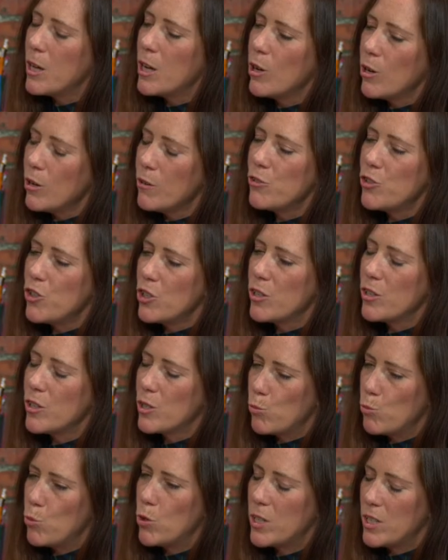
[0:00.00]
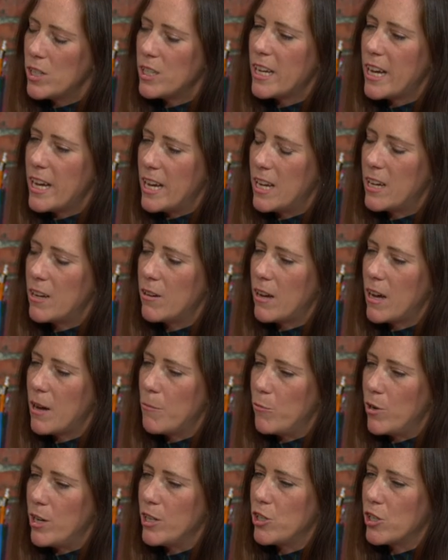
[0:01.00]
a lot of students would take
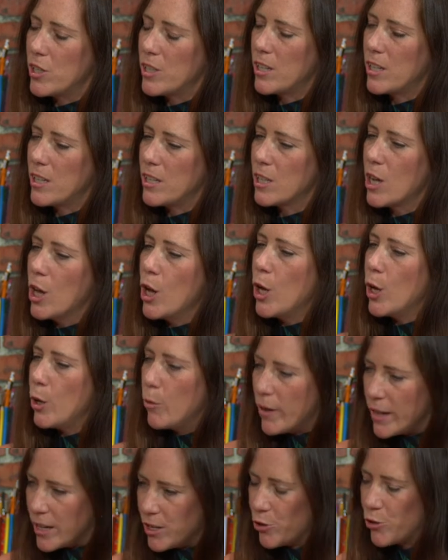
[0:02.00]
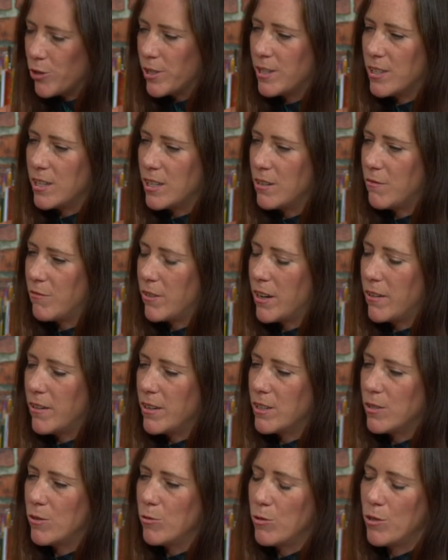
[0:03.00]
um, religious studies who were interested in
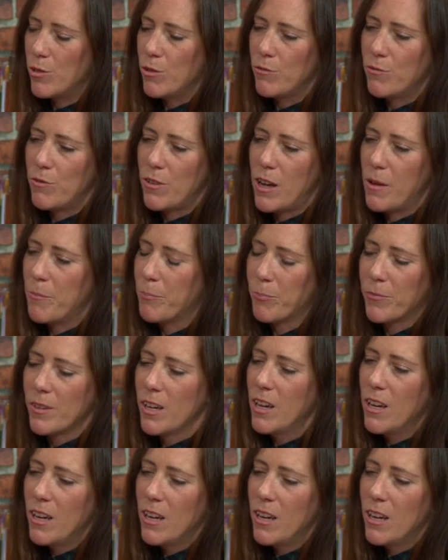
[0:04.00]
various sort of um,